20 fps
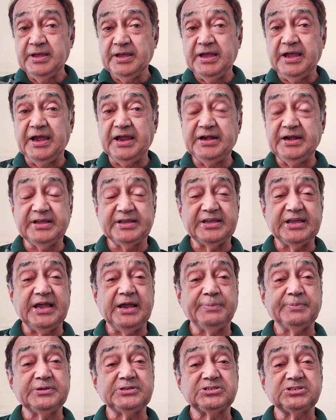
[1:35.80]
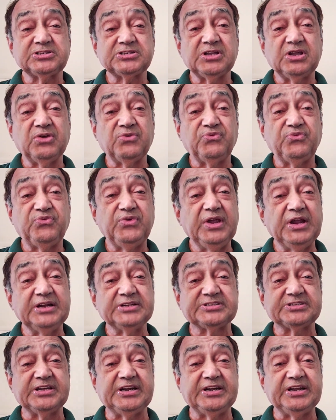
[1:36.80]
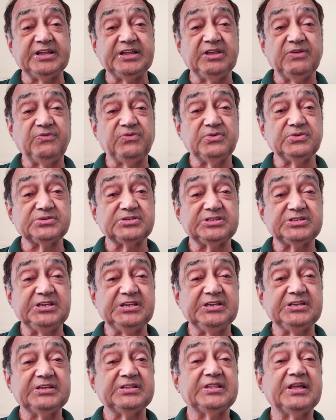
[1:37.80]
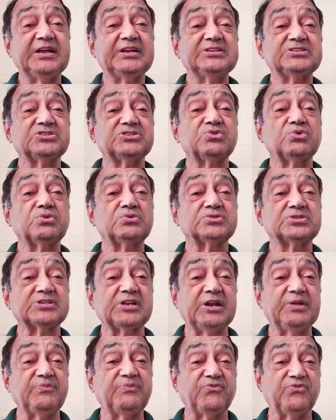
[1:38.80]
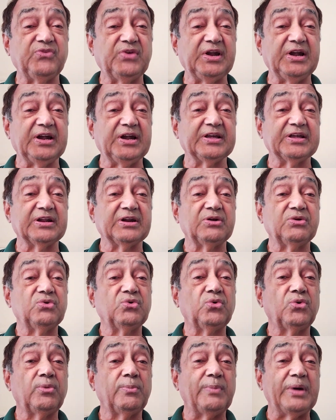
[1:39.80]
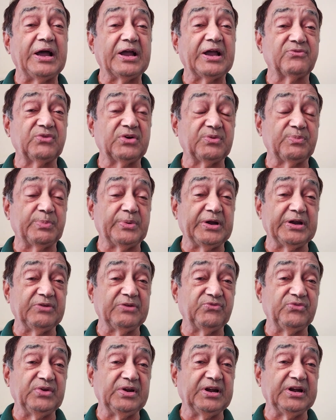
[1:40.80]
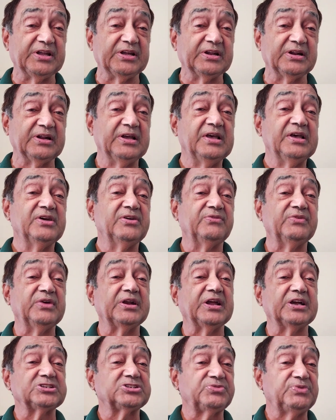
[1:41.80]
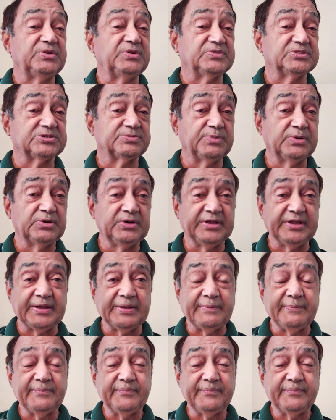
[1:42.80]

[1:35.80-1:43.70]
And the captain's field setting, if you see, there is no slip fielder, no backward point fielder when Ashwin was bowling.